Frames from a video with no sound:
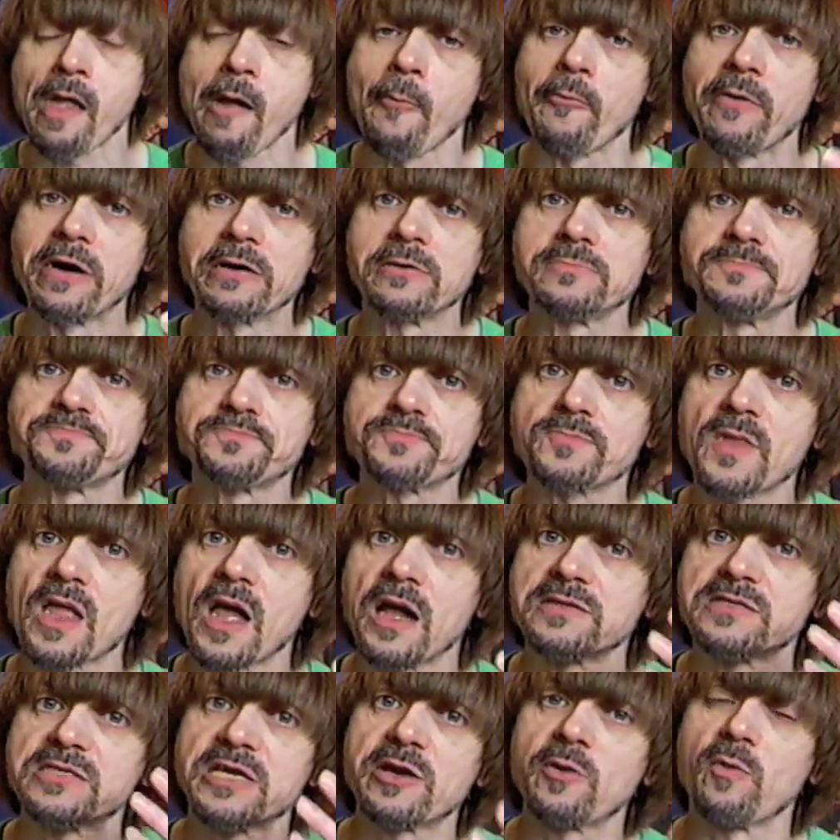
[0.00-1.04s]
Well,
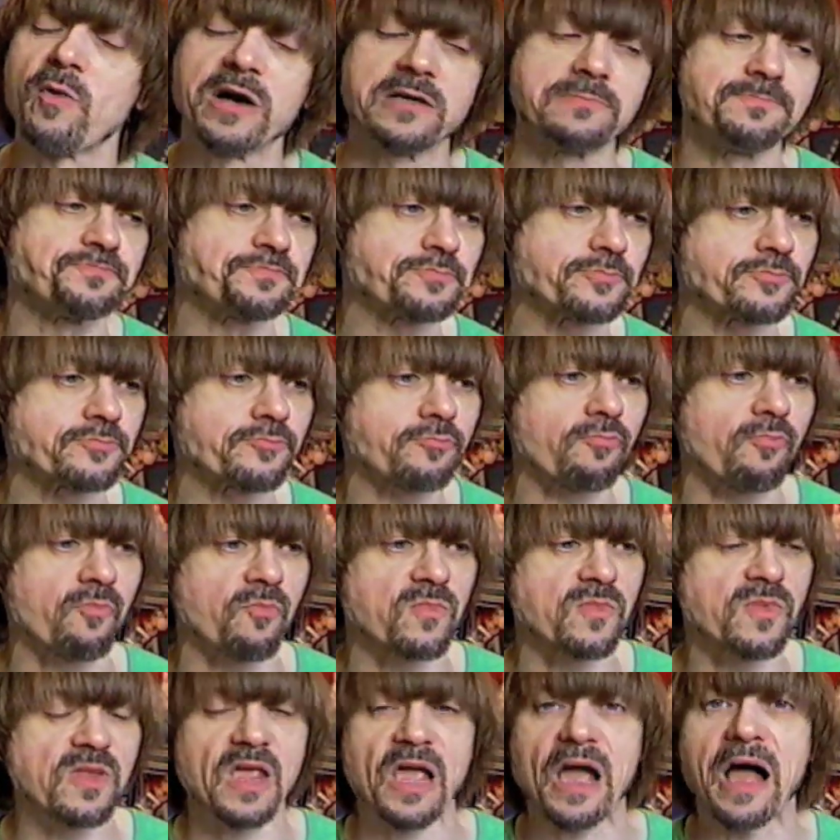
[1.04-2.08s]
I'll tell you what.
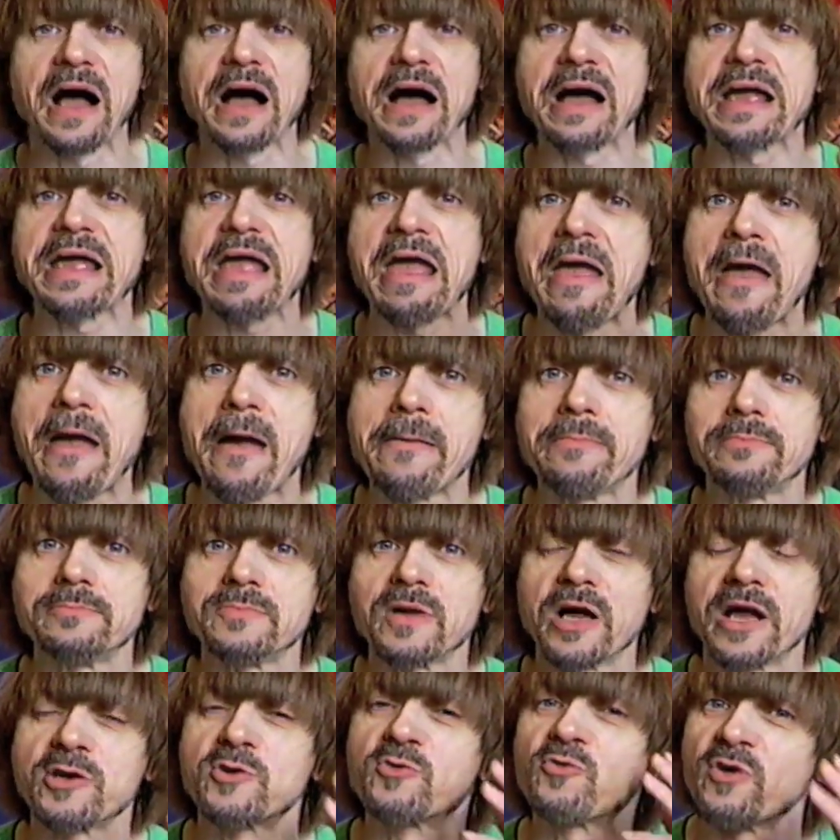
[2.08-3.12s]
I am
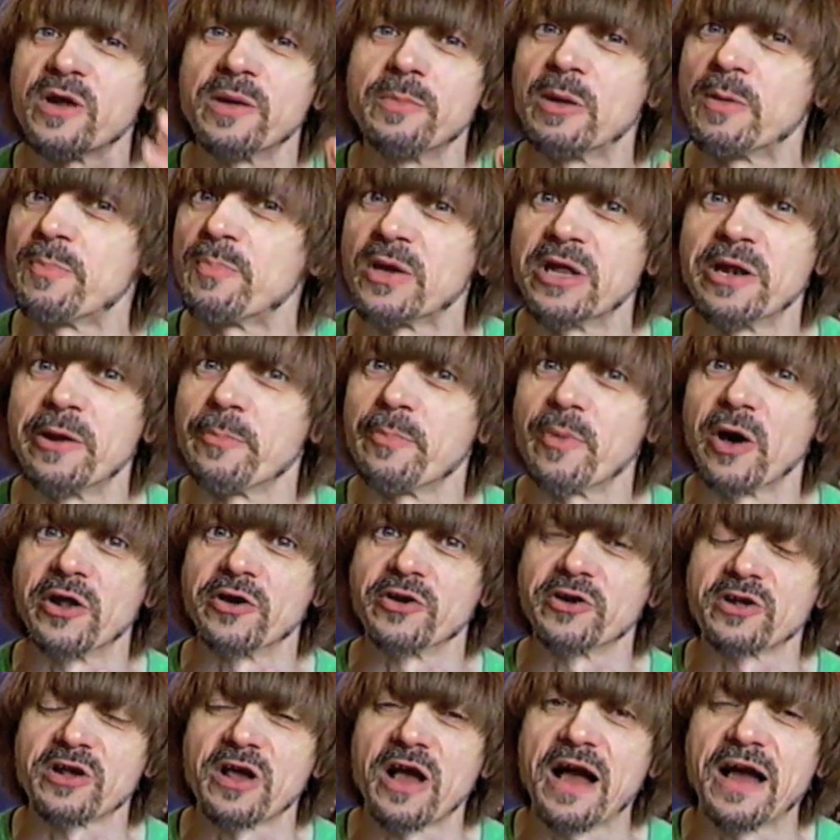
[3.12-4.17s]
a creamy peanut
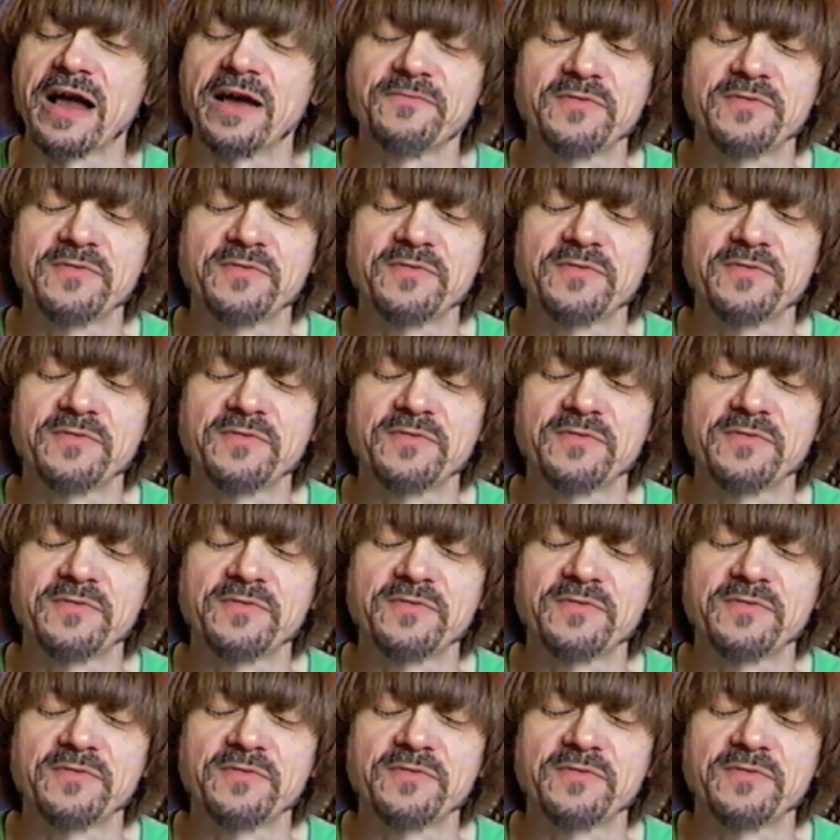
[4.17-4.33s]
butter guy.